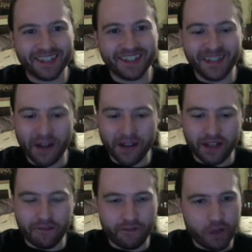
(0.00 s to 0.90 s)
You know,
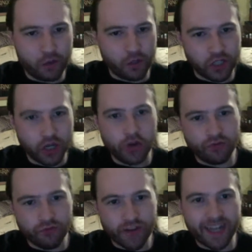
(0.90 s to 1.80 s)
it feels so
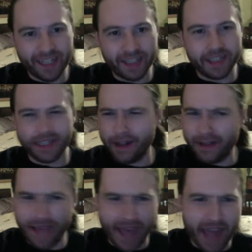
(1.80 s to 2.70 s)
realistic, like
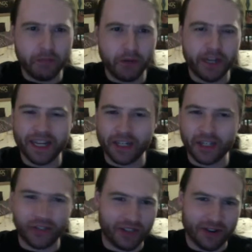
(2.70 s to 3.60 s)
they're headbutting each
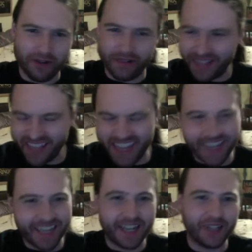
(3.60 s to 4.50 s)
other and they're
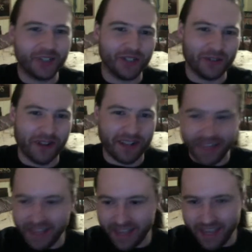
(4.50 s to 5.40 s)
kicking each other.
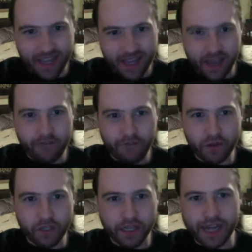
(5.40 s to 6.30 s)
It
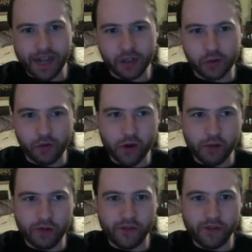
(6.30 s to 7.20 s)
feels like an actual
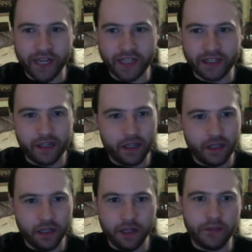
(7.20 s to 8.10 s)
proper fight.
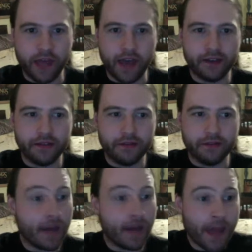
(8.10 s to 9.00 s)
Love that.
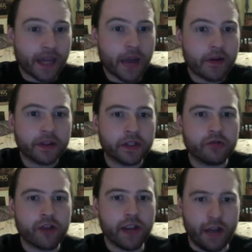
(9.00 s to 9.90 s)
And that character's
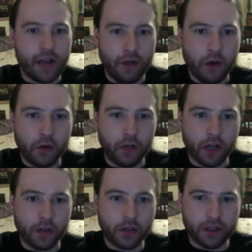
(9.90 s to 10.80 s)
created out of whole
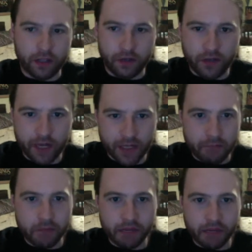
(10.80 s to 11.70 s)
cloth. You need that
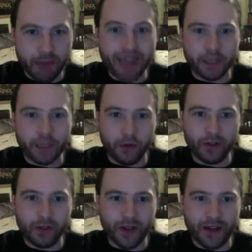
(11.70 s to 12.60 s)
big baddie
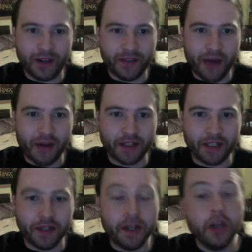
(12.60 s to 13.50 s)
orc kind of
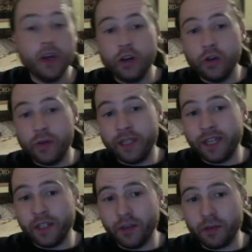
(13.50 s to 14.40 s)
character who is
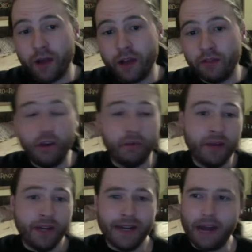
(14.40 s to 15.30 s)
set up throughout the film.
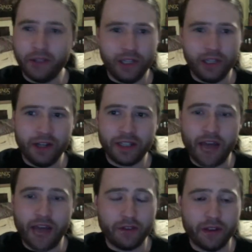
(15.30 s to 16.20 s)
Now, does Lurtz
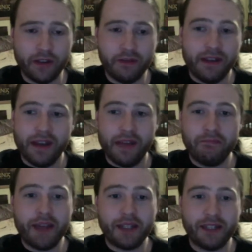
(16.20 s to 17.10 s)
have a
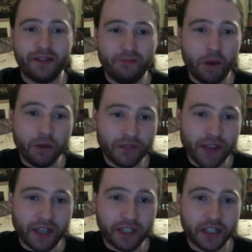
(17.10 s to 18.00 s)
massive
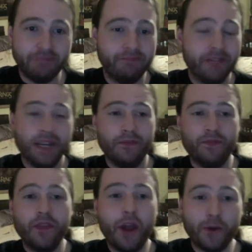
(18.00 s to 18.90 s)
motivation?
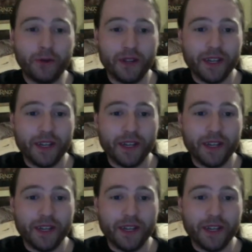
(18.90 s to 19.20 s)
No.